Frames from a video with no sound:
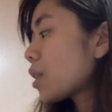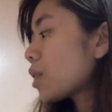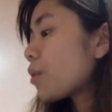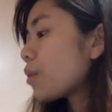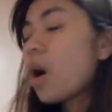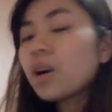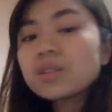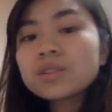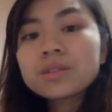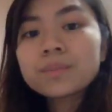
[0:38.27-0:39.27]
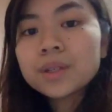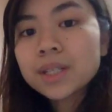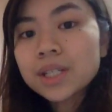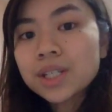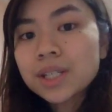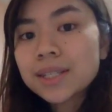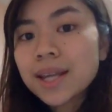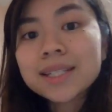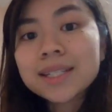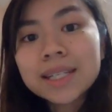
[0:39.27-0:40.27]
there were also musicians
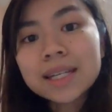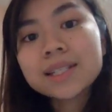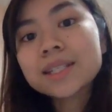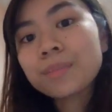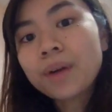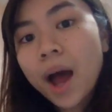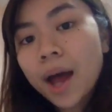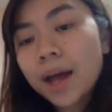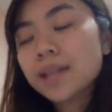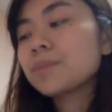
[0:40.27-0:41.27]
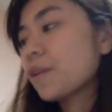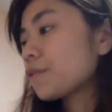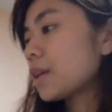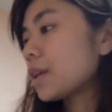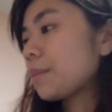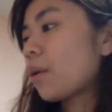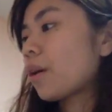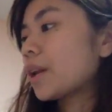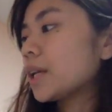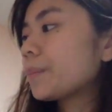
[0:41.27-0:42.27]
at Tia Sapai's birthday
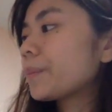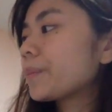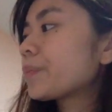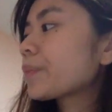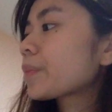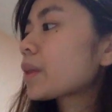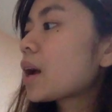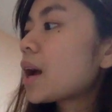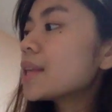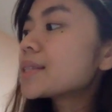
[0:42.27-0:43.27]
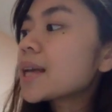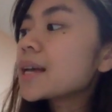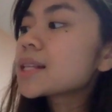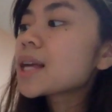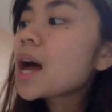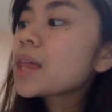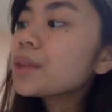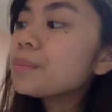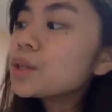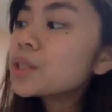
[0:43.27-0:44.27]
party. It says, the
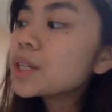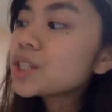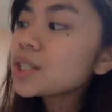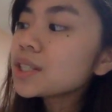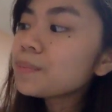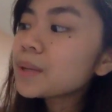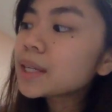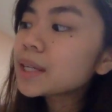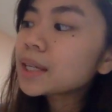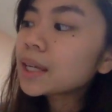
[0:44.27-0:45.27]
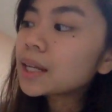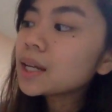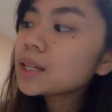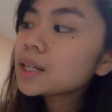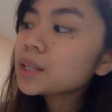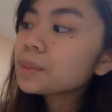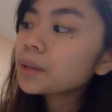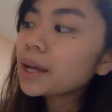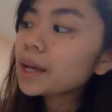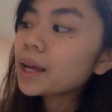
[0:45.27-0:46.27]
musicians begin to
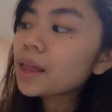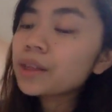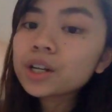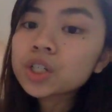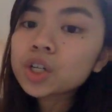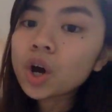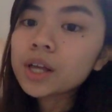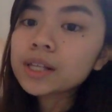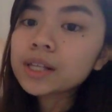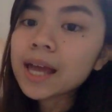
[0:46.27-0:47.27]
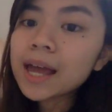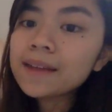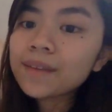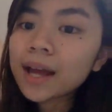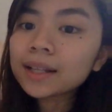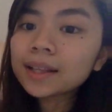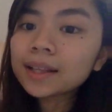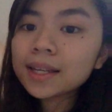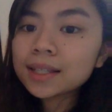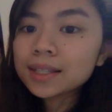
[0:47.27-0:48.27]
play their guitars and
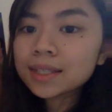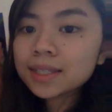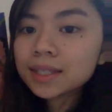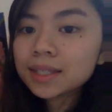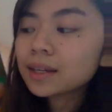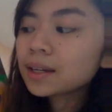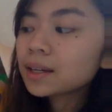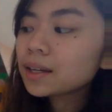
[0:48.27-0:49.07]
violins.